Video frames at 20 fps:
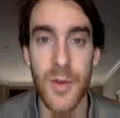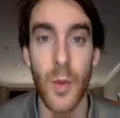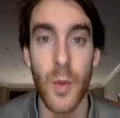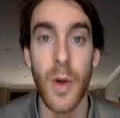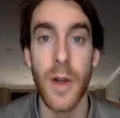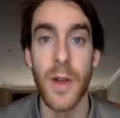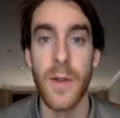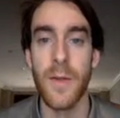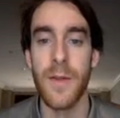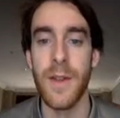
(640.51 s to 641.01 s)

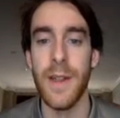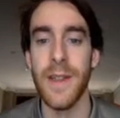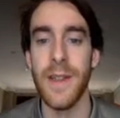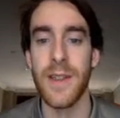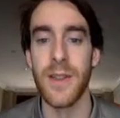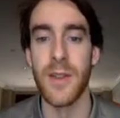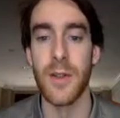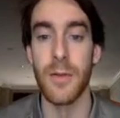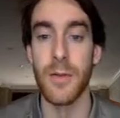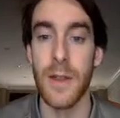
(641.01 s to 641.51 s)
one of
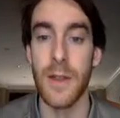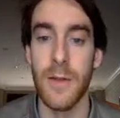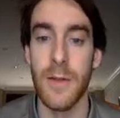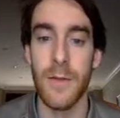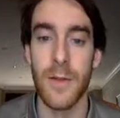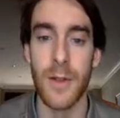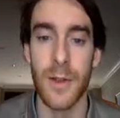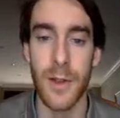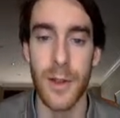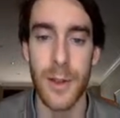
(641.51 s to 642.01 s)
these 3
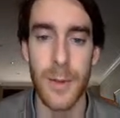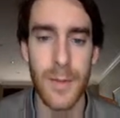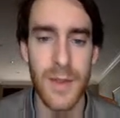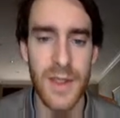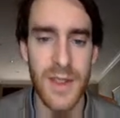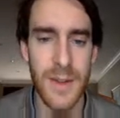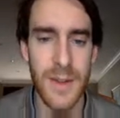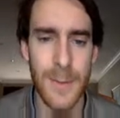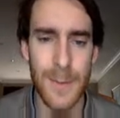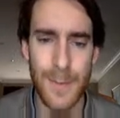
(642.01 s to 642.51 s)

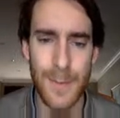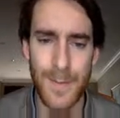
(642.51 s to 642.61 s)
verbs